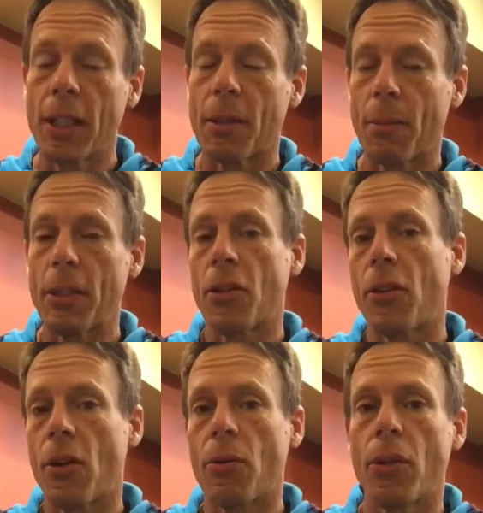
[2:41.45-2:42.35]
someplace you
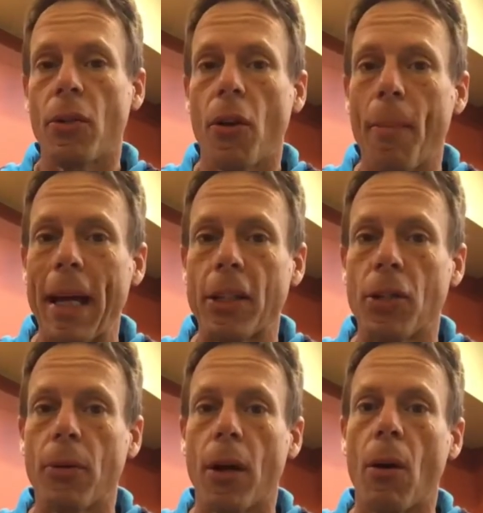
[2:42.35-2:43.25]
can go back
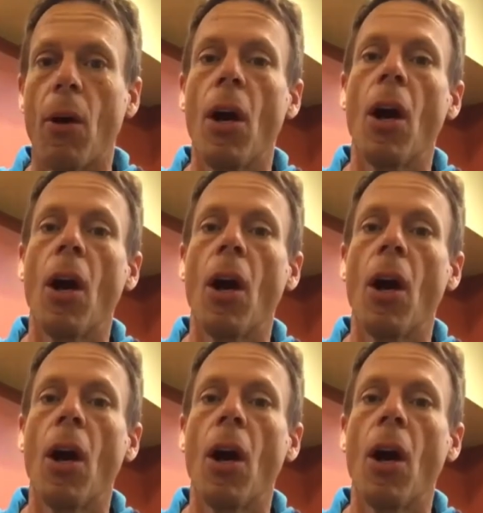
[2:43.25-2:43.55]
to and go,